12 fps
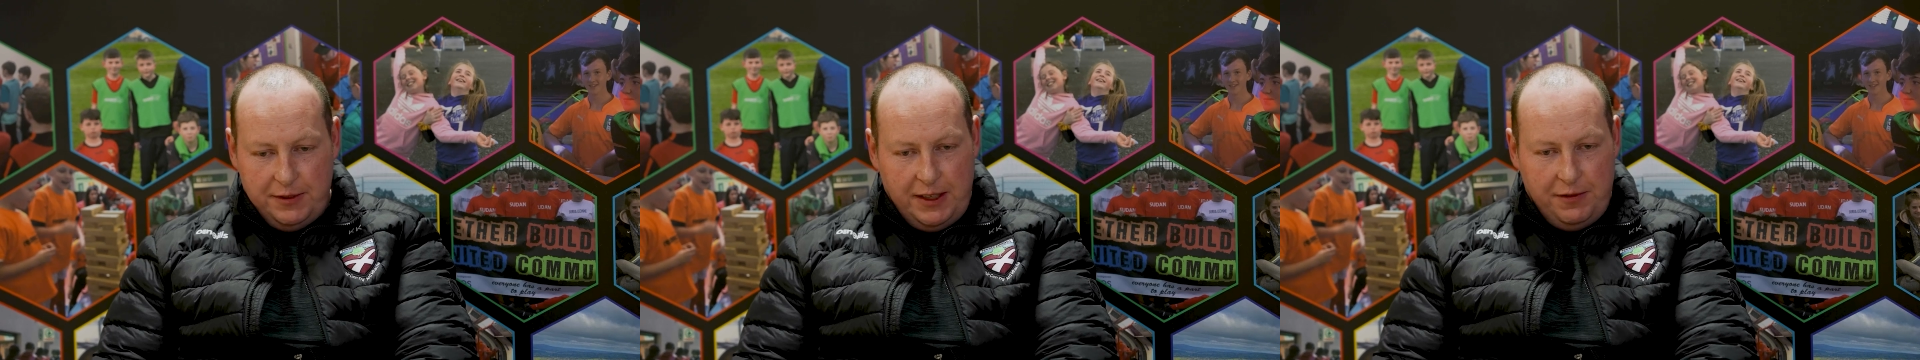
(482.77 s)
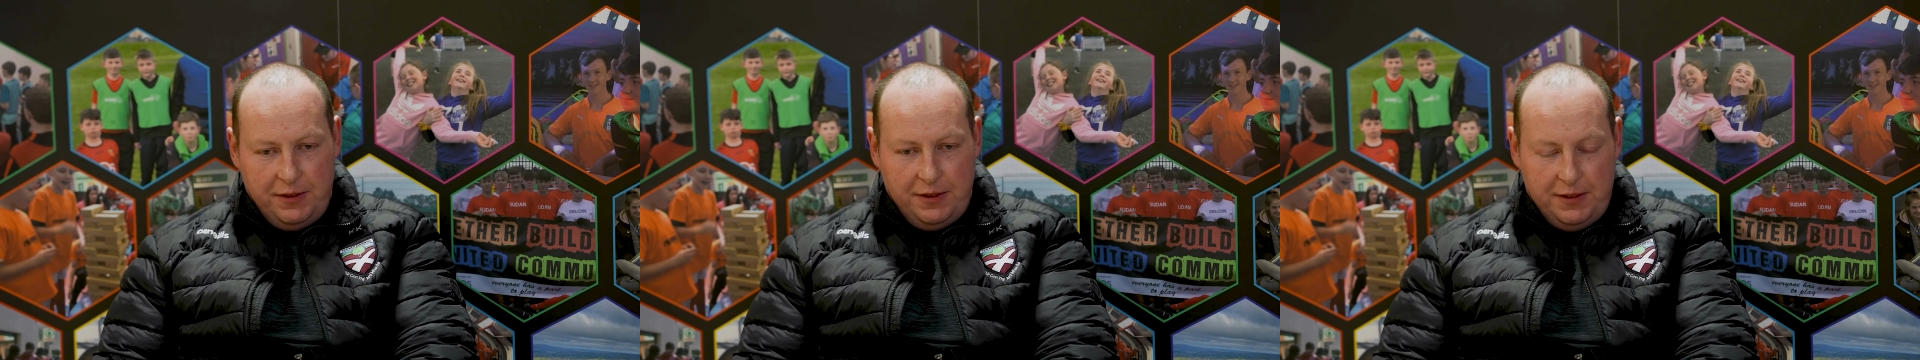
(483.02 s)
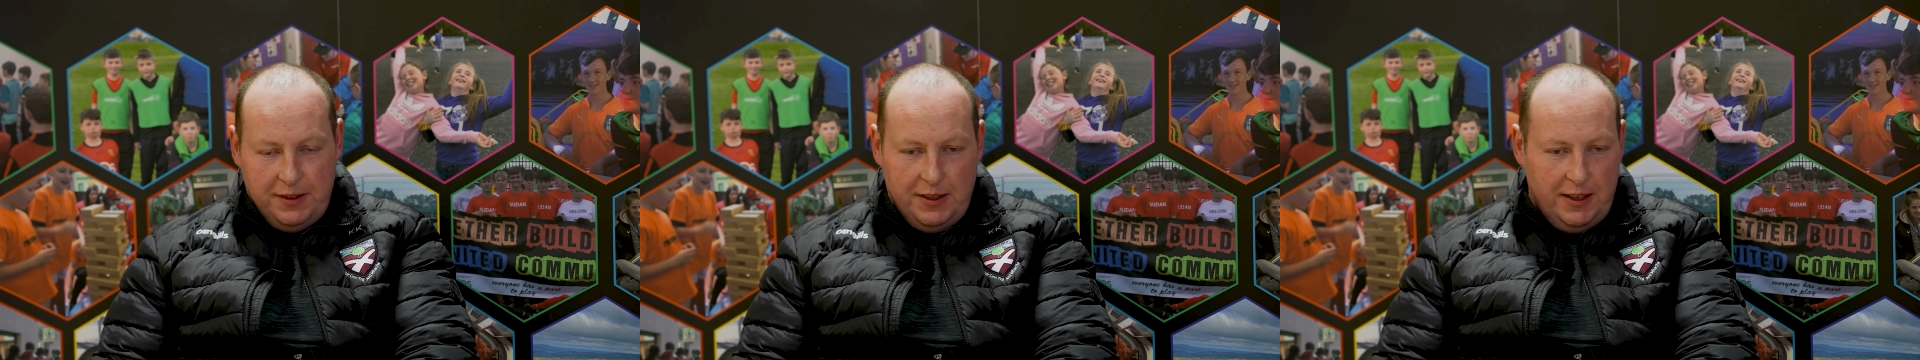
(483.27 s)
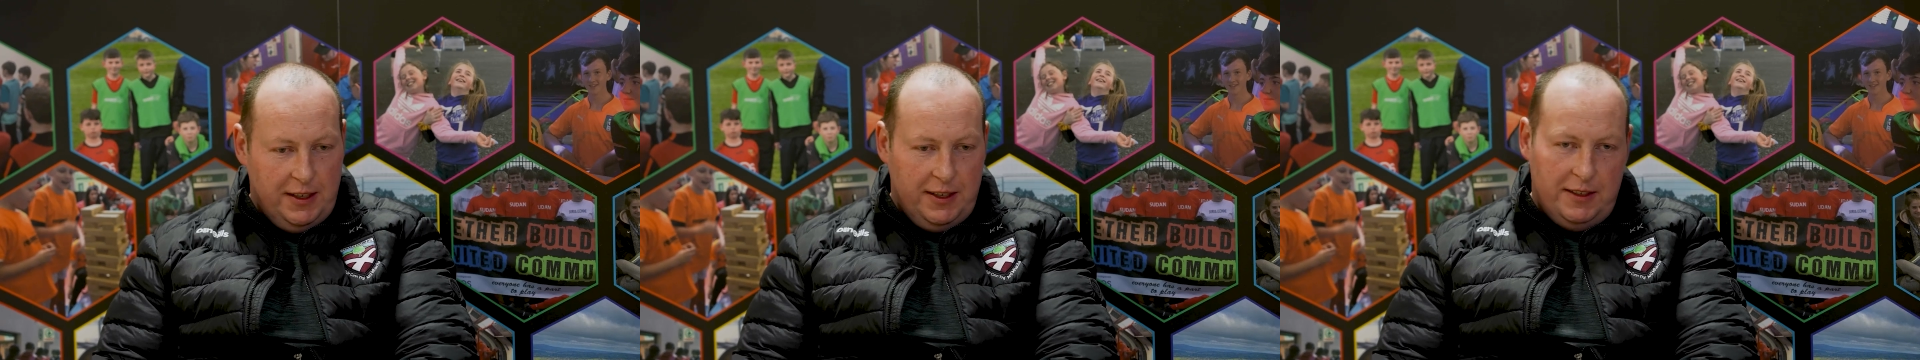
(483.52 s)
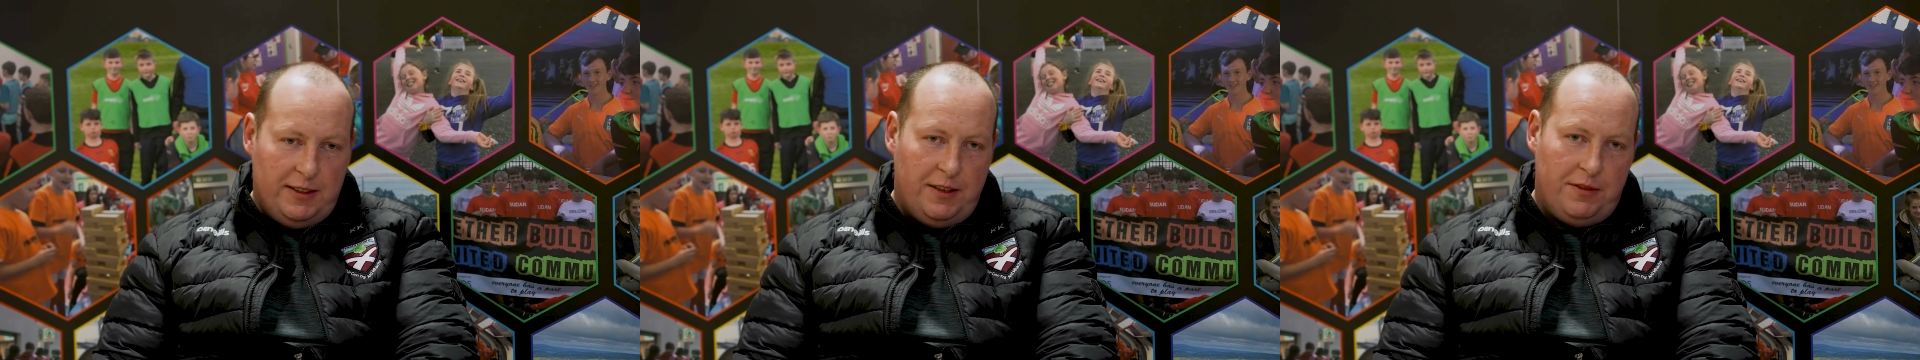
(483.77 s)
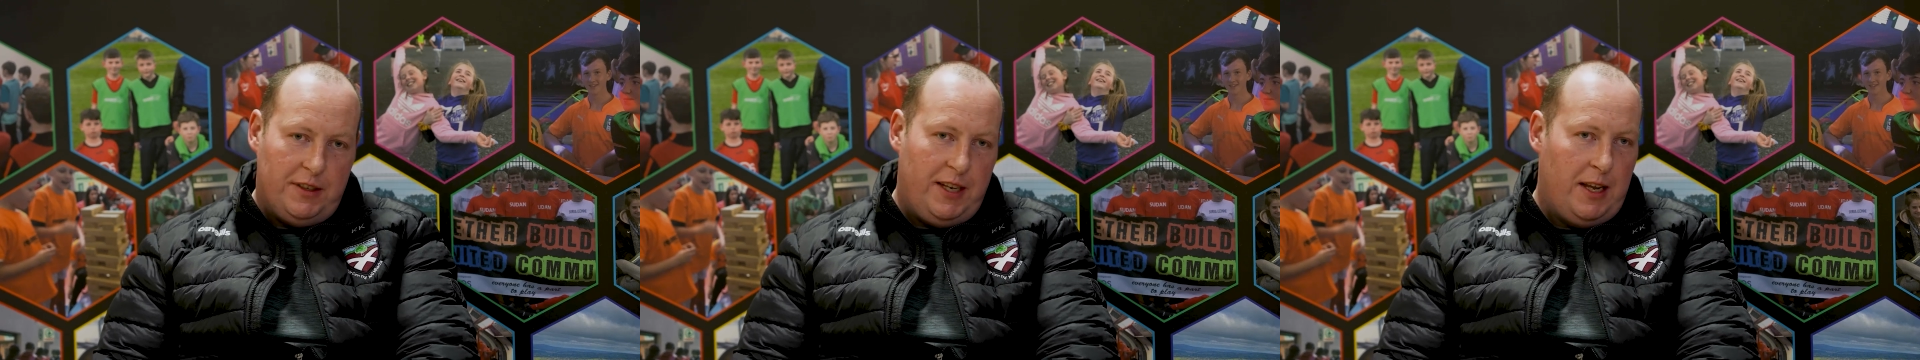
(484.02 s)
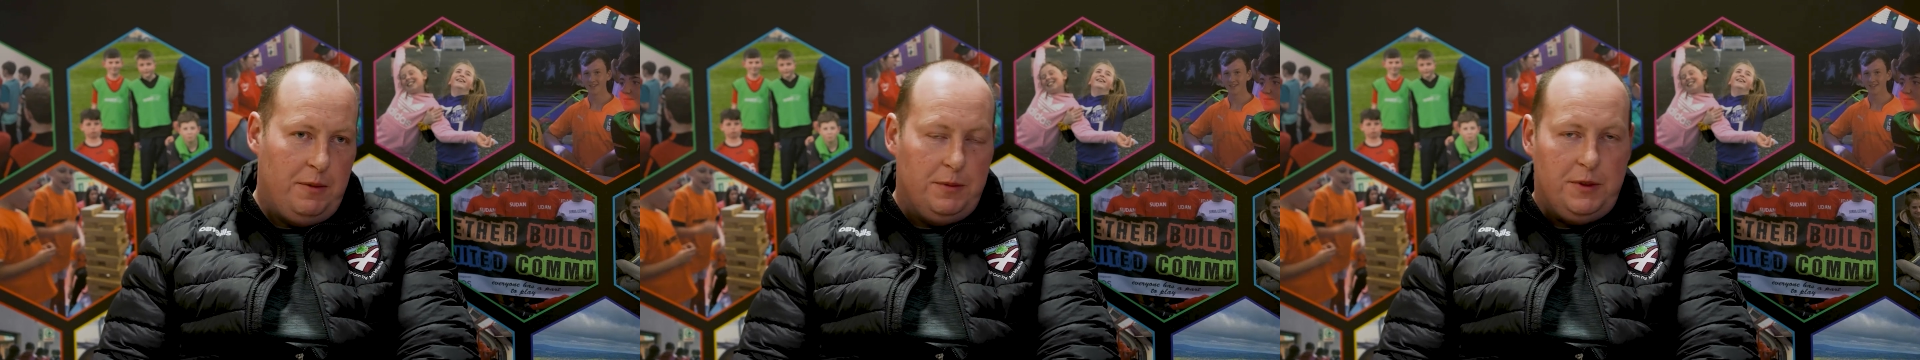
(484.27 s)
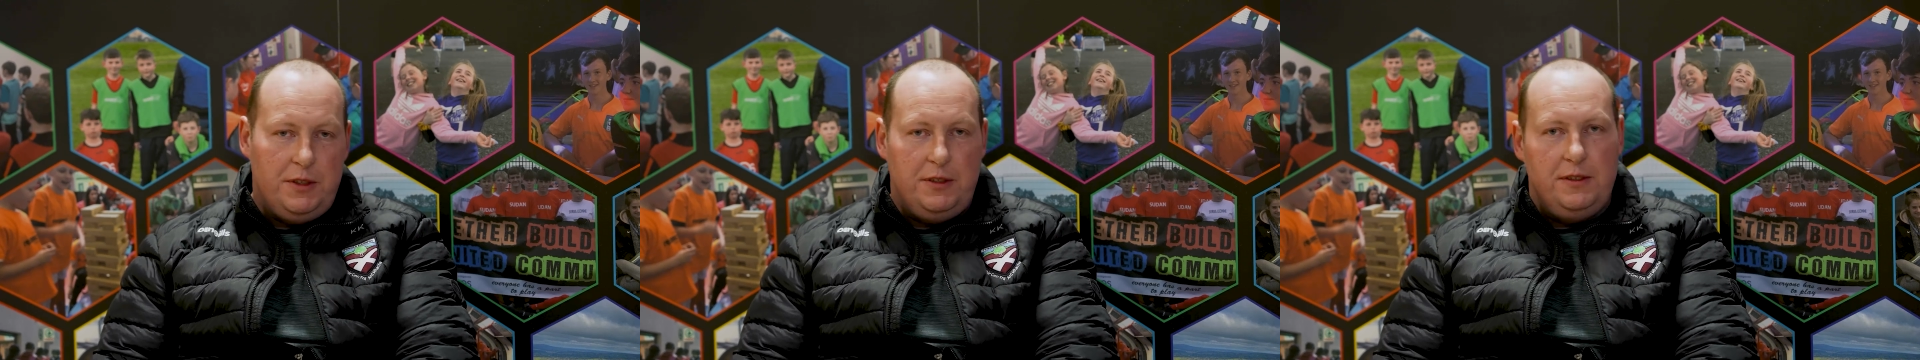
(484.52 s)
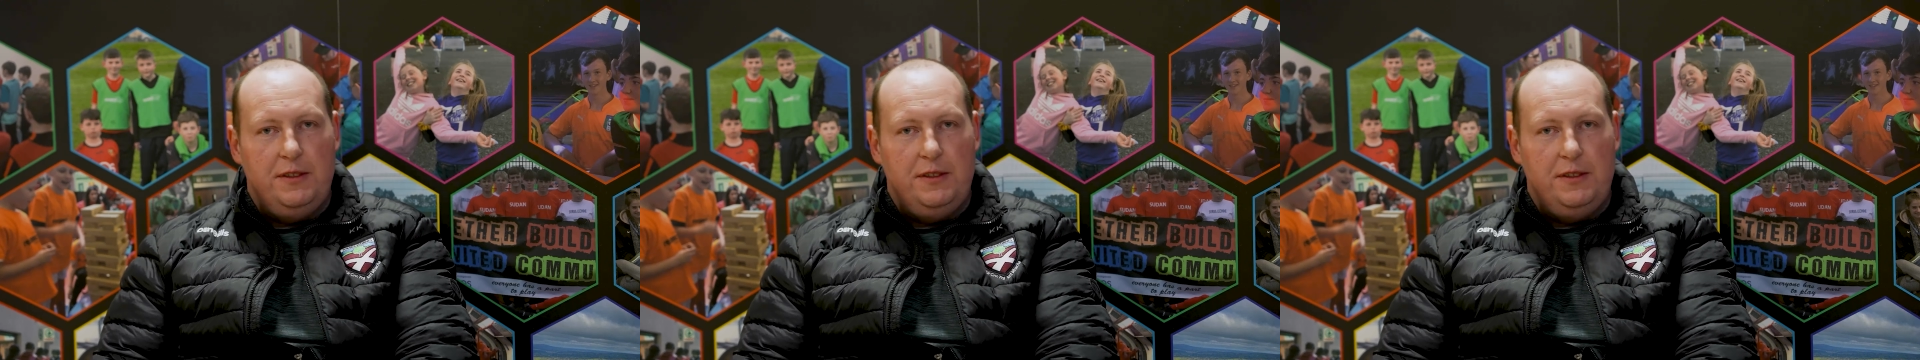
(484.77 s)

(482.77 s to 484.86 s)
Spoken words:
different teams.